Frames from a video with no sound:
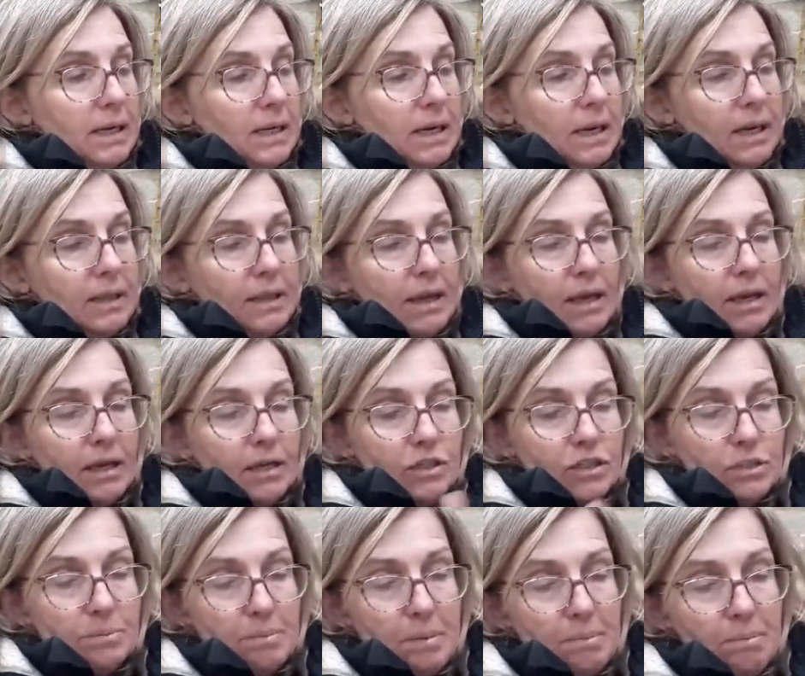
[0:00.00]
and they can
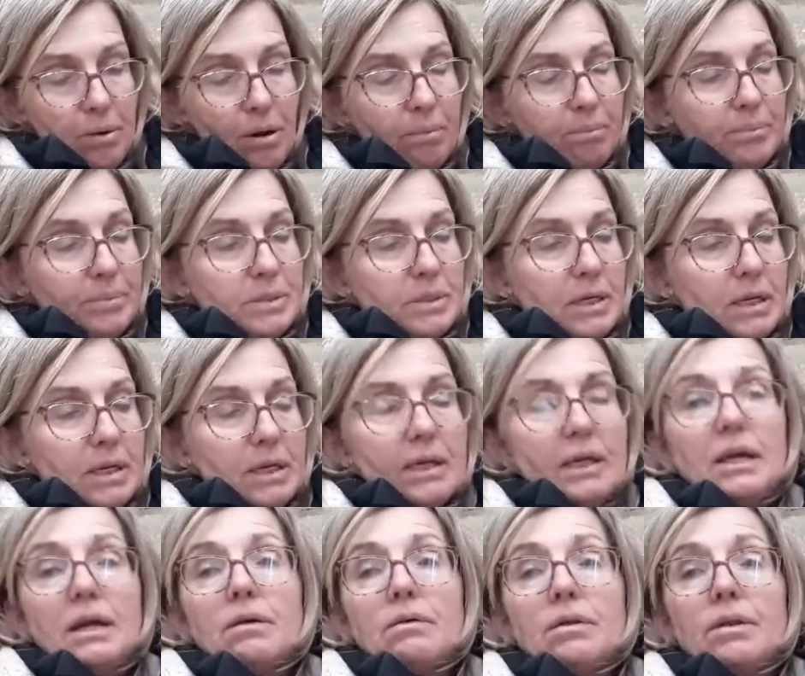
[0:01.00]
just be popped in
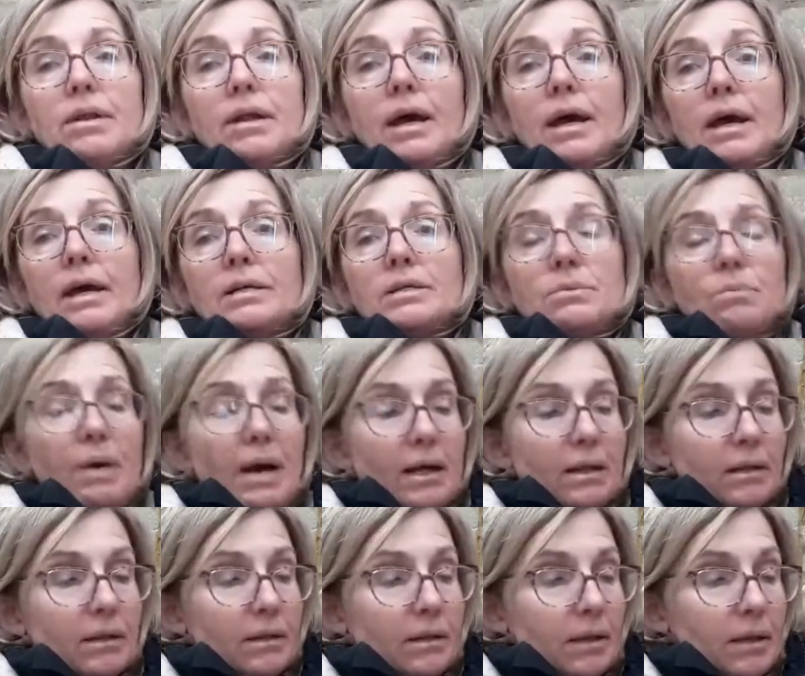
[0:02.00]
here and there as
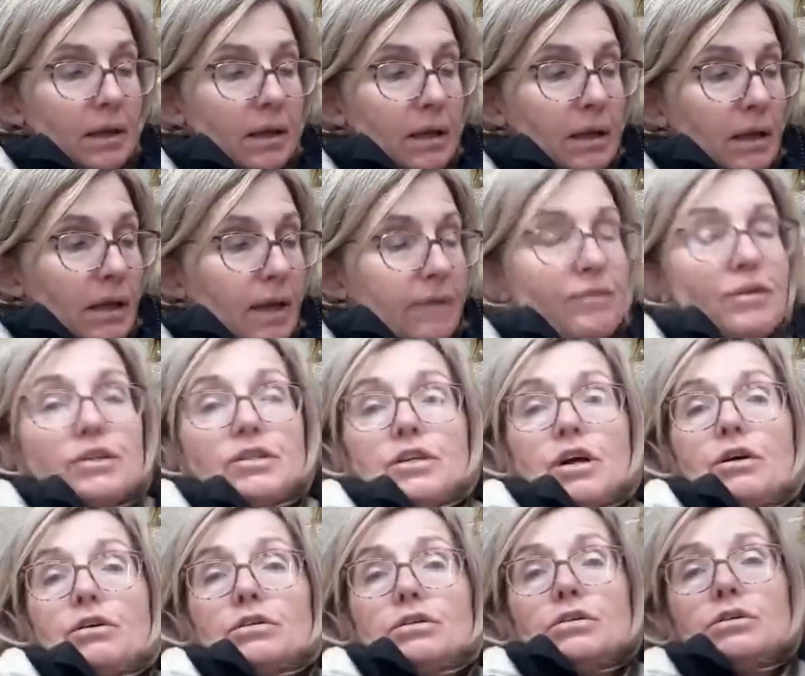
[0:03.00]
well. If you
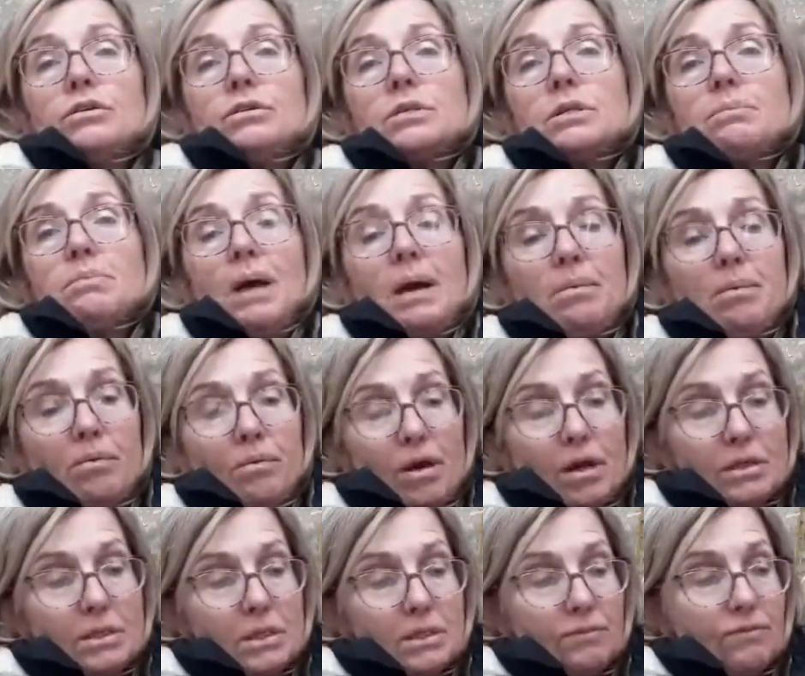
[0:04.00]
don't use the paper
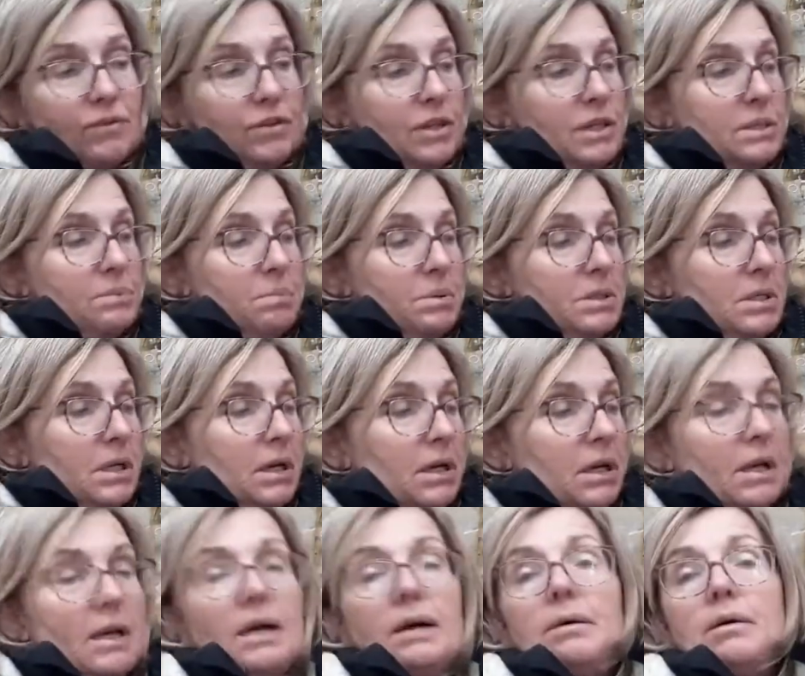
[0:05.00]
roses for this
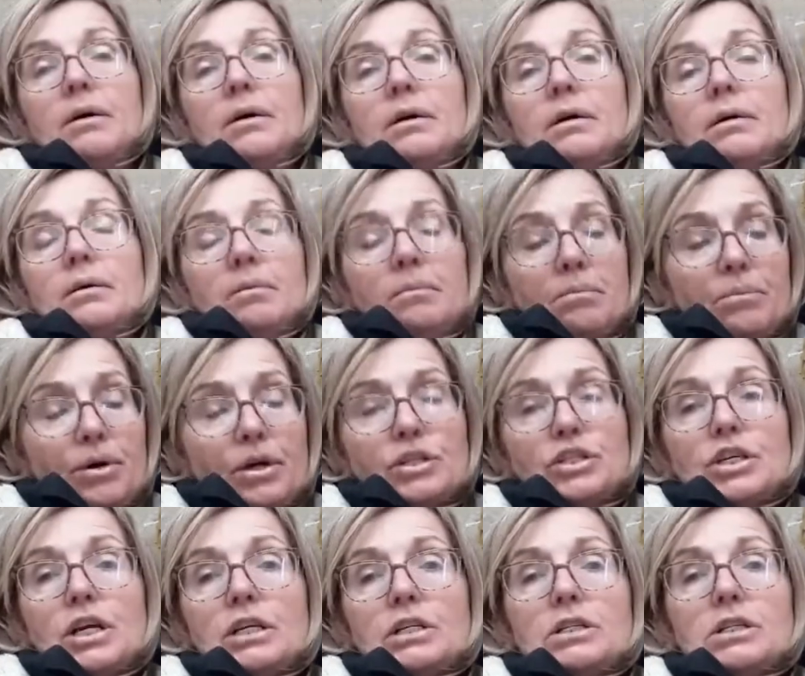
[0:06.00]
particular
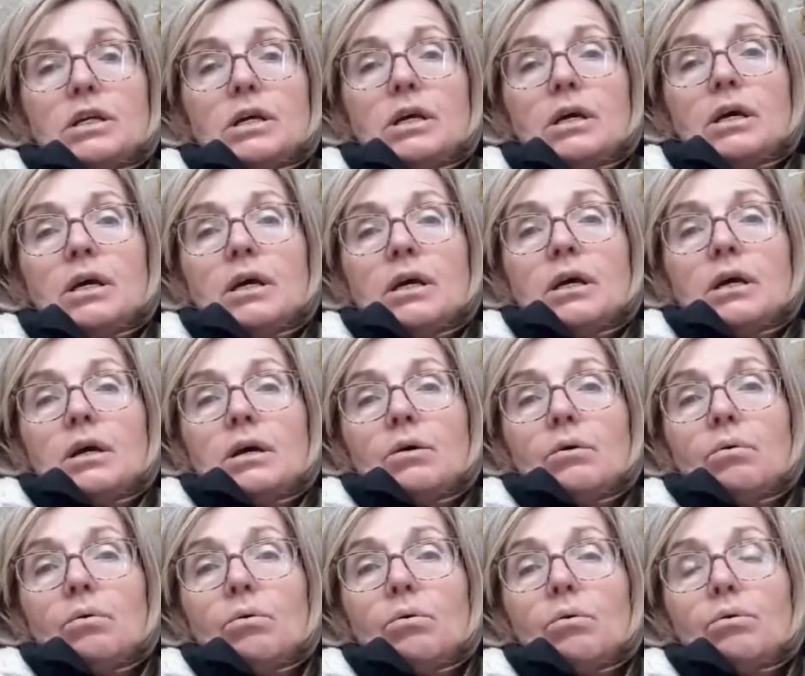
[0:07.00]
project,
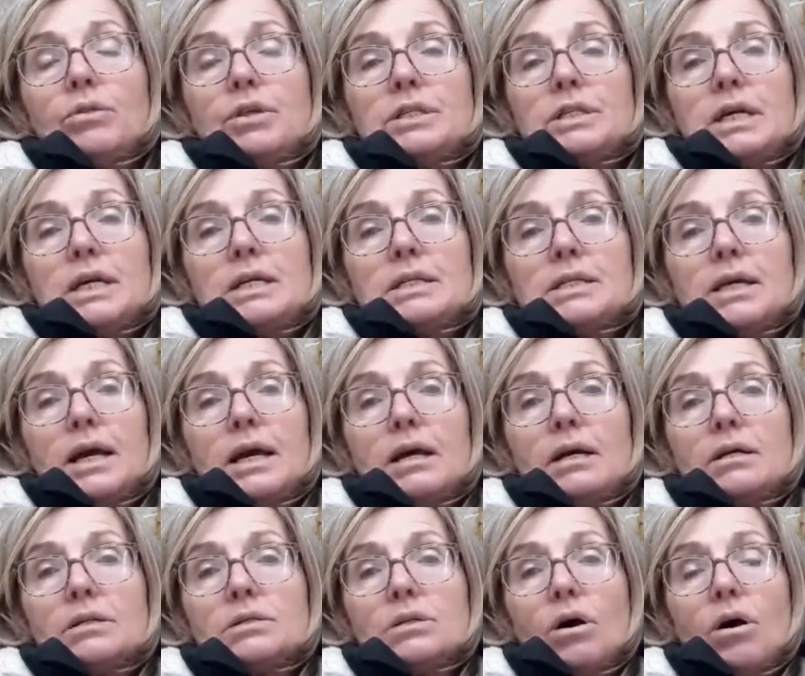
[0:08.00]
all the
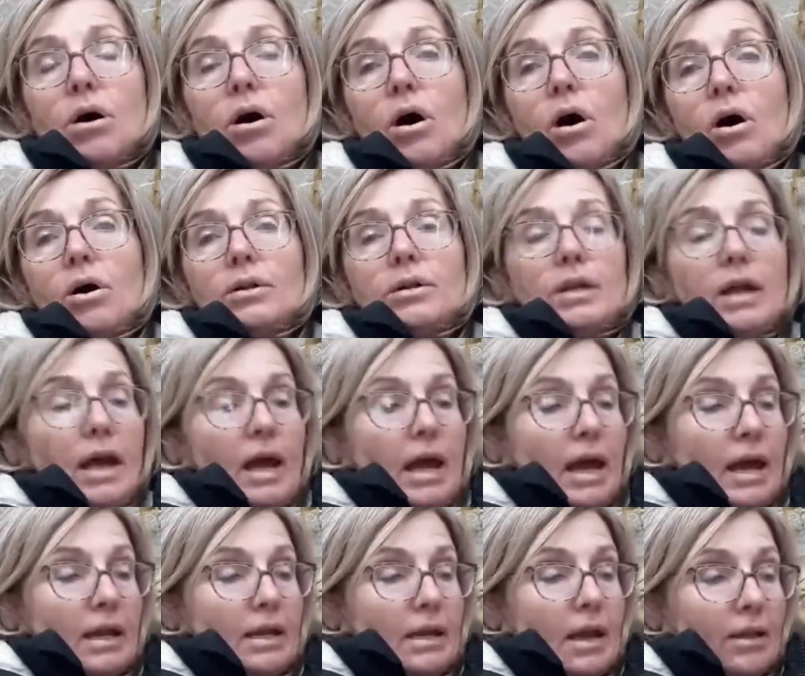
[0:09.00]
details are on
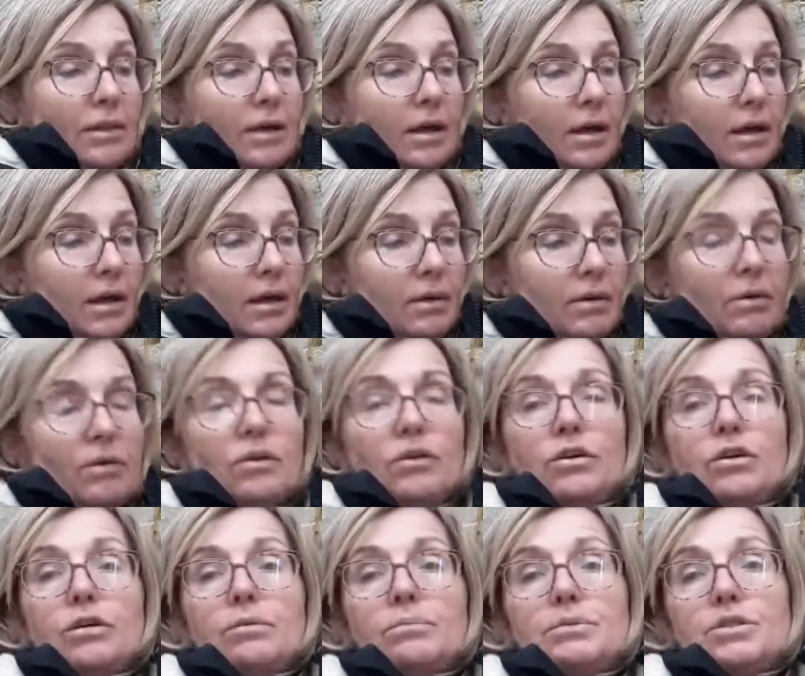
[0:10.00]
another
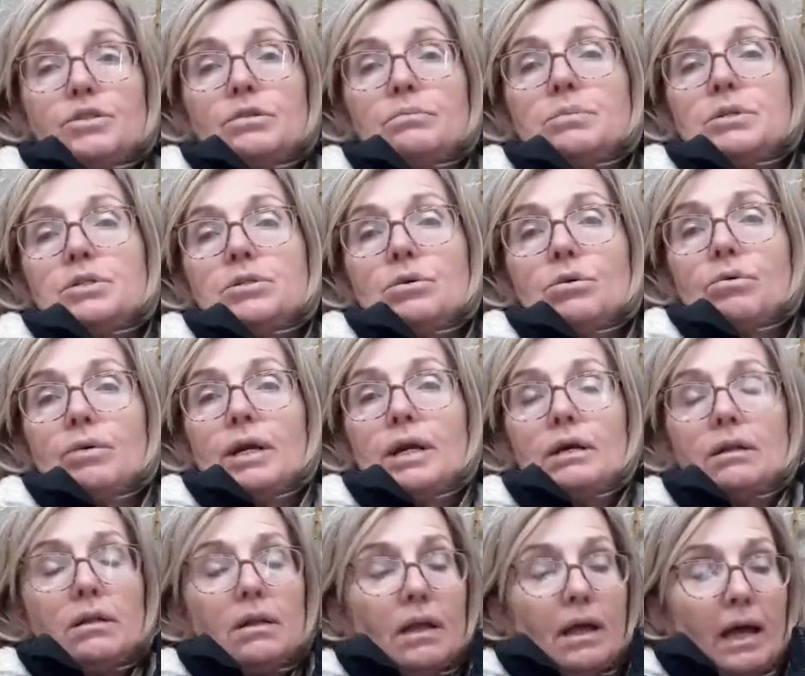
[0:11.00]
YouTube
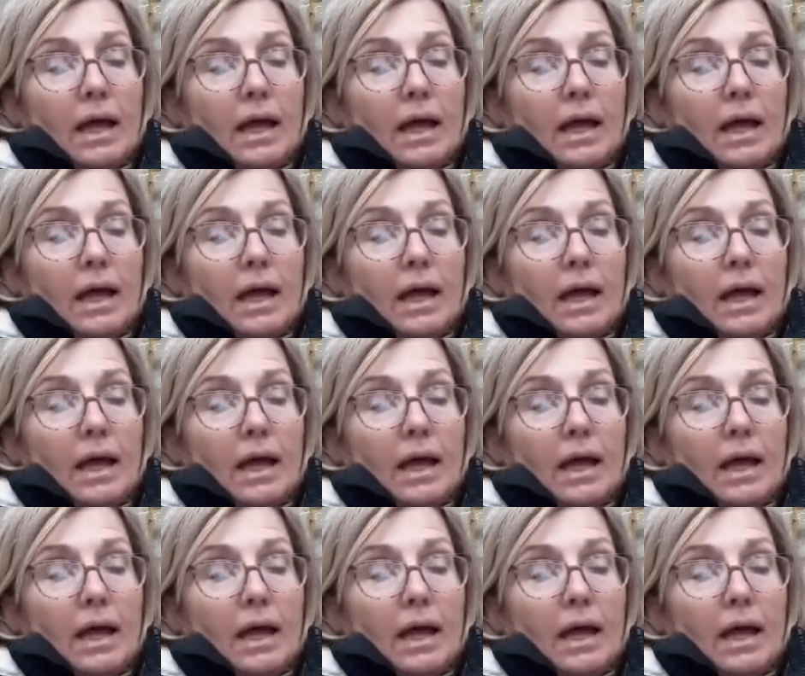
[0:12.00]
tutorial